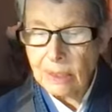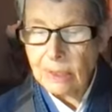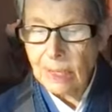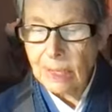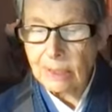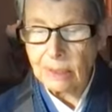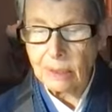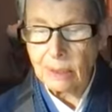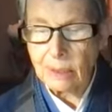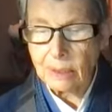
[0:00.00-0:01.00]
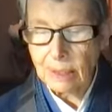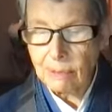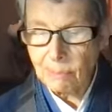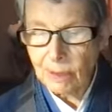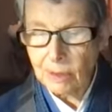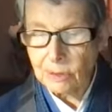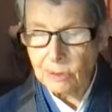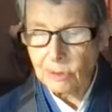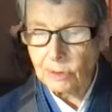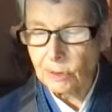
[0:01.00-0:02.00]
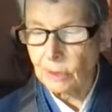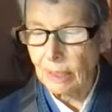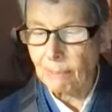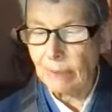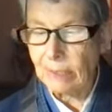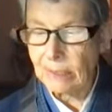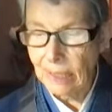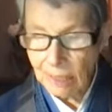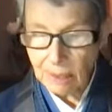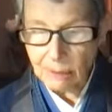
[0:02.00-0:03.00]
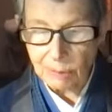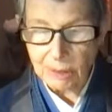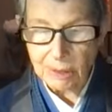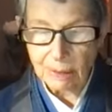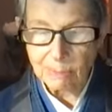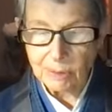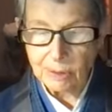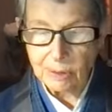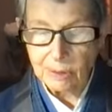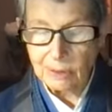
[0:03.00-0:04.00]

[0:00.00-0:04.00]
intend that Zen monks should not maintain the precepts.